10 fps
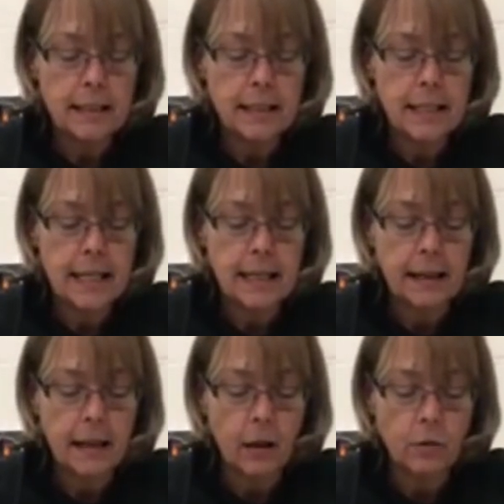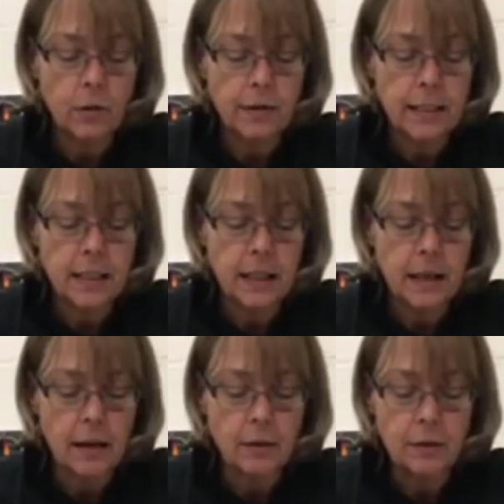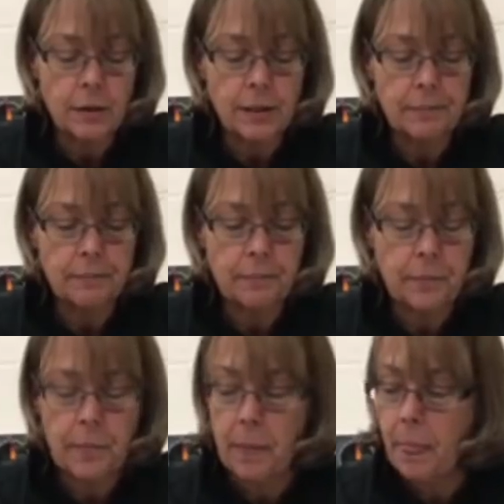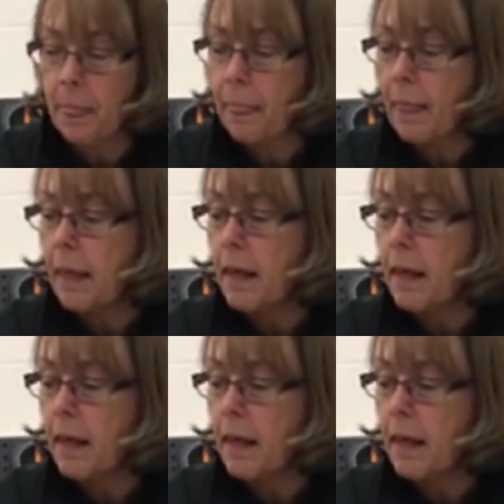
and popped a little tea light holder into those.